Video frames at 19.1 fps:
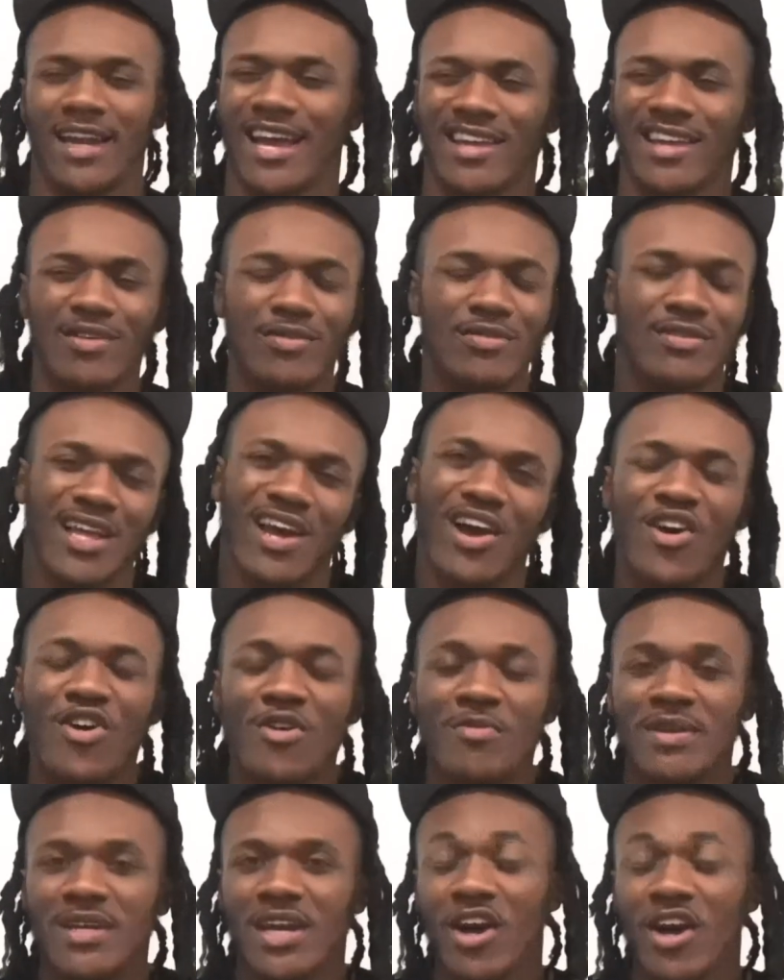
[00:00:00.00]
Like you
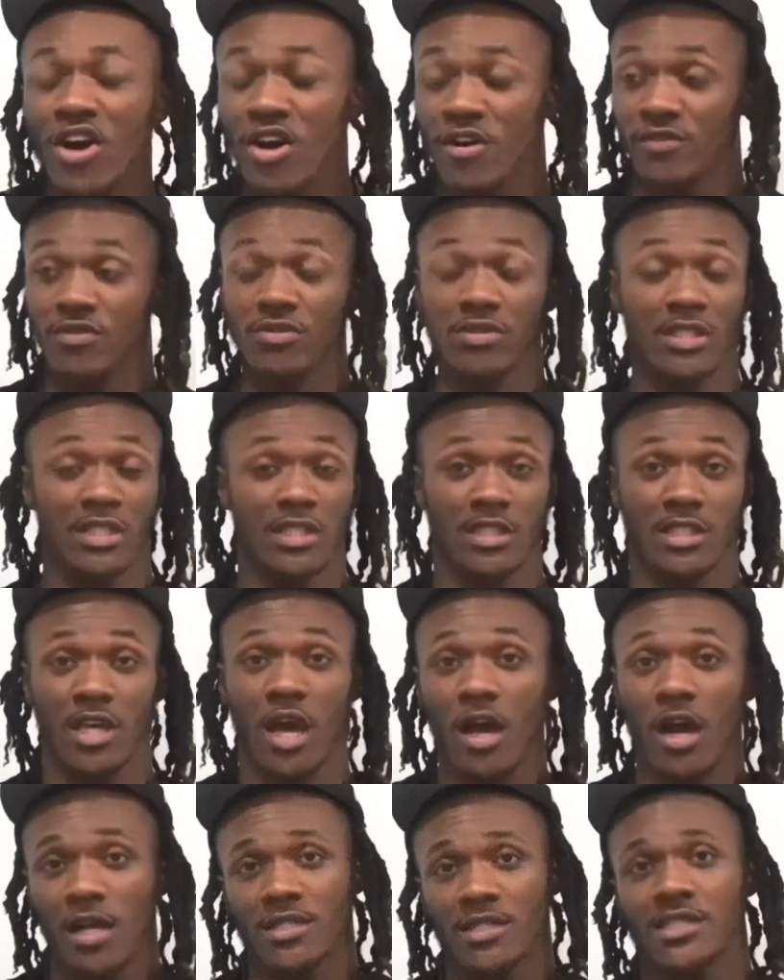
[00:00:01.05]
throwing me off. You just
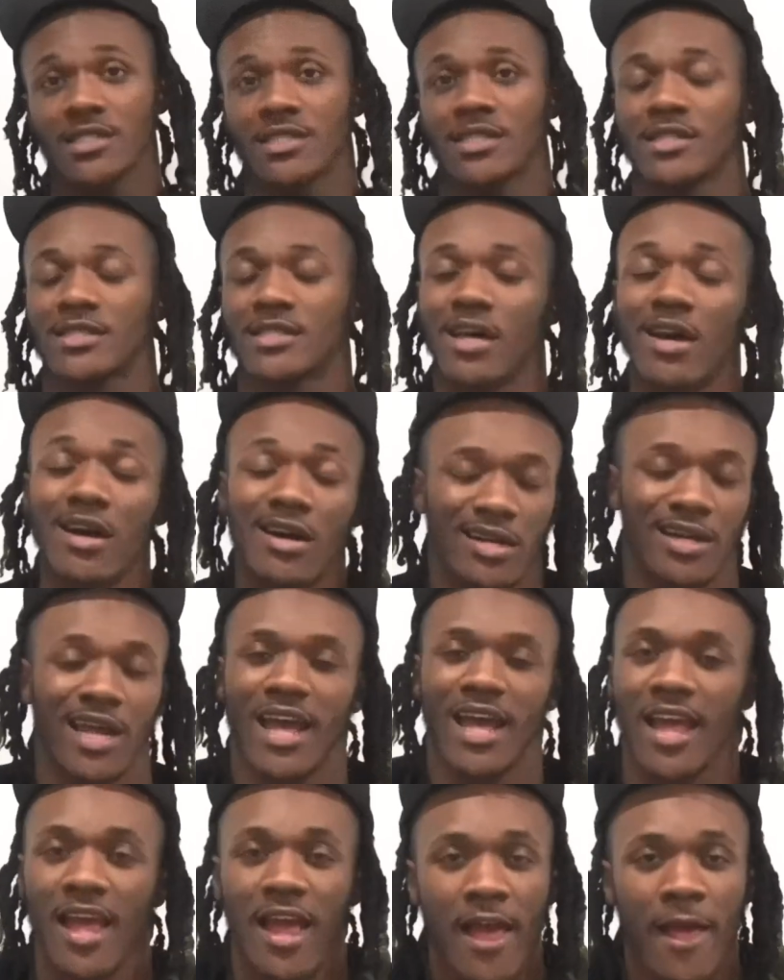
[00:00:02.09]
talking just to talk
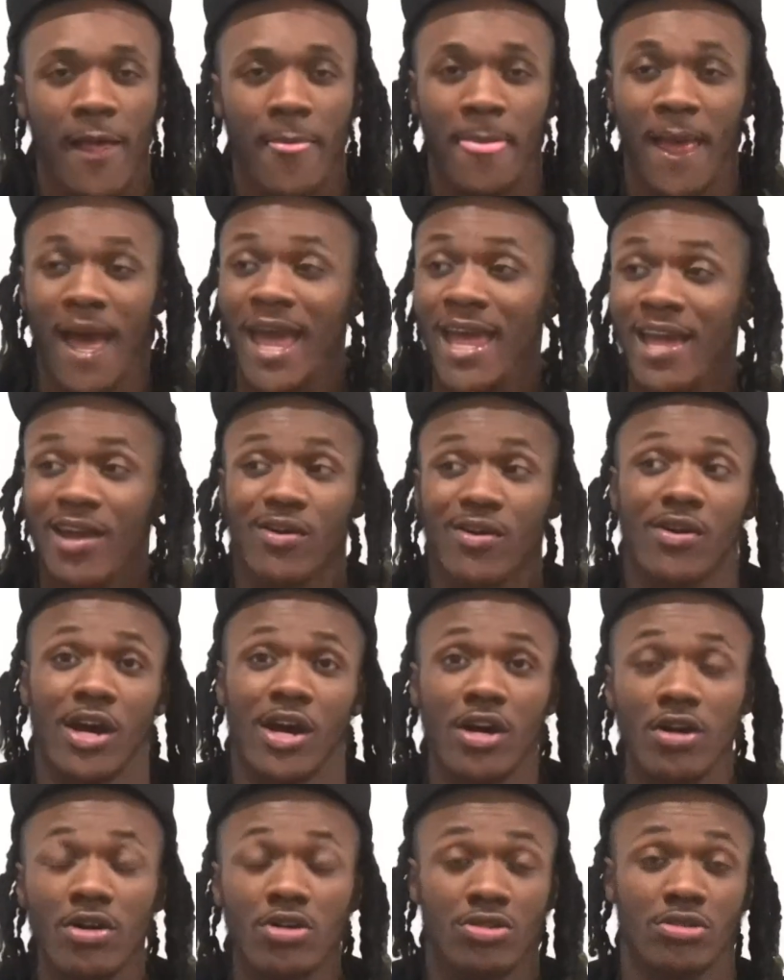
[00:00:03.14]
like I ain't gonna
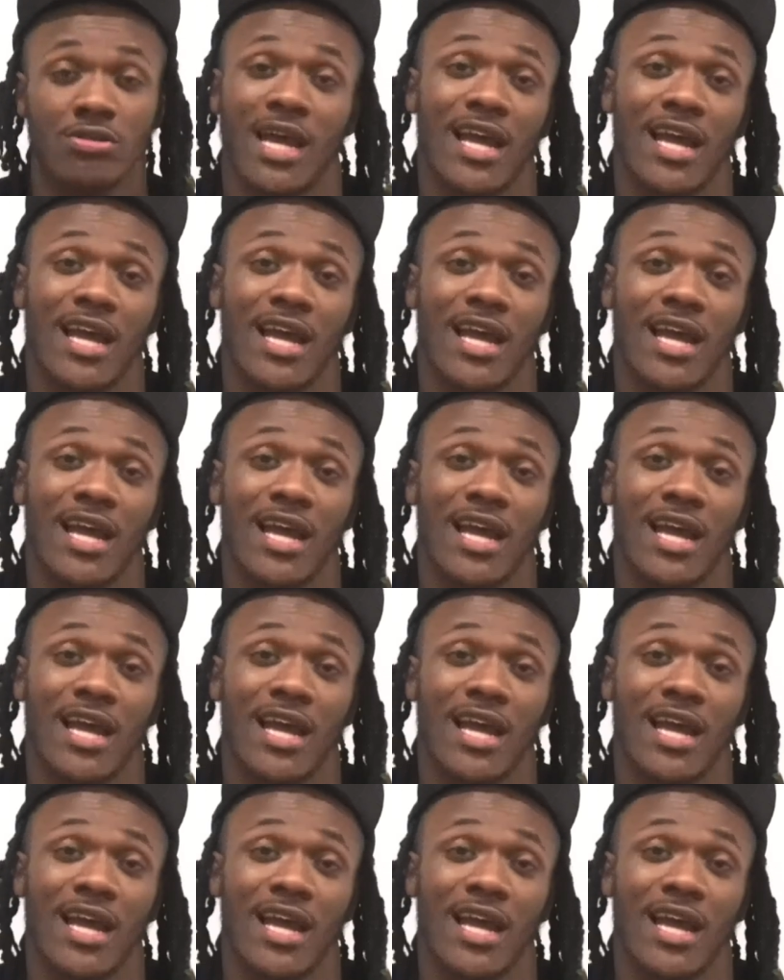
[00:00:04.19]
hold you.